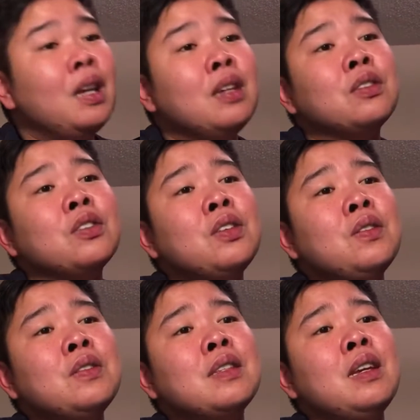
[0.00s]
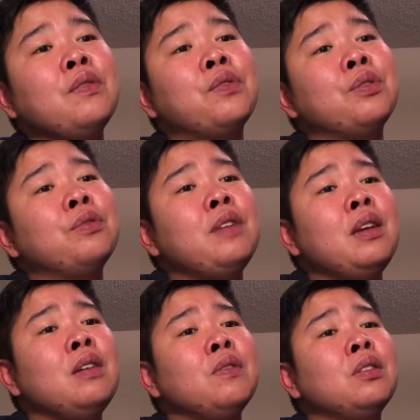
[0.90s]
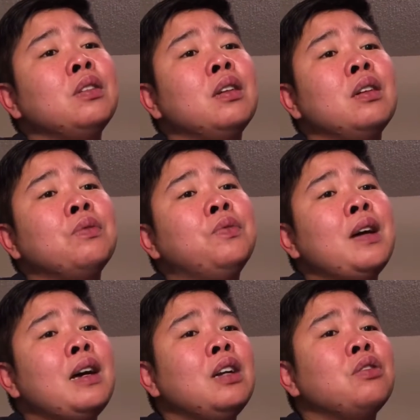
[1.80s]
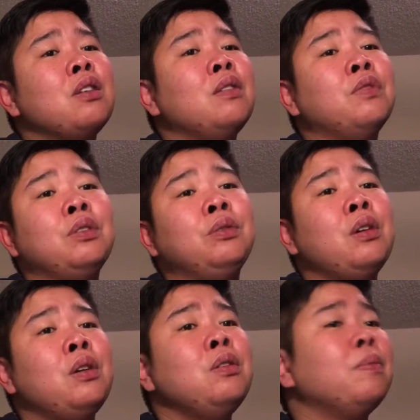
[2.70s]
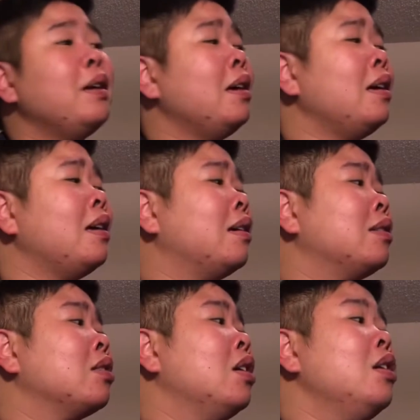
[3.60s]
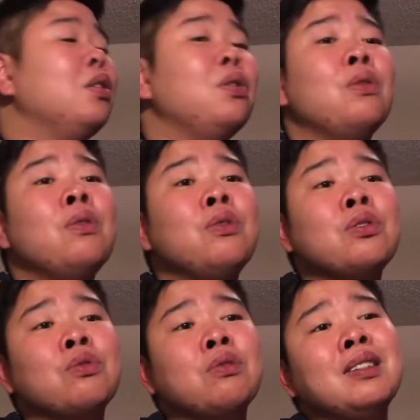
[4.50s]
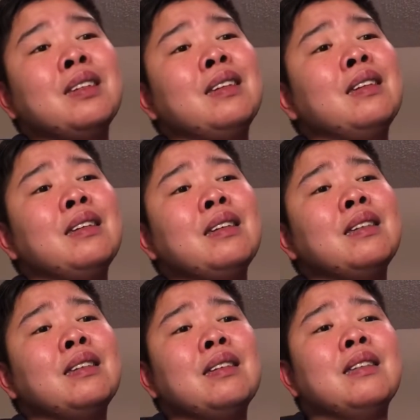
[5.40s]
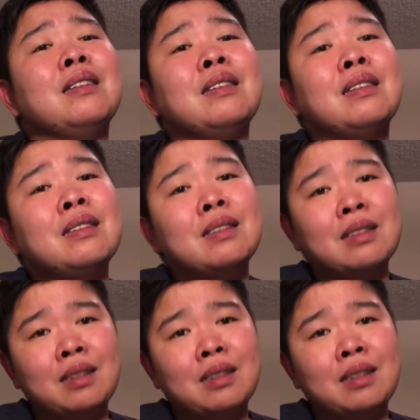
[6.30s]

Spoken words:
Cause you said forever, now I drive alone past your street.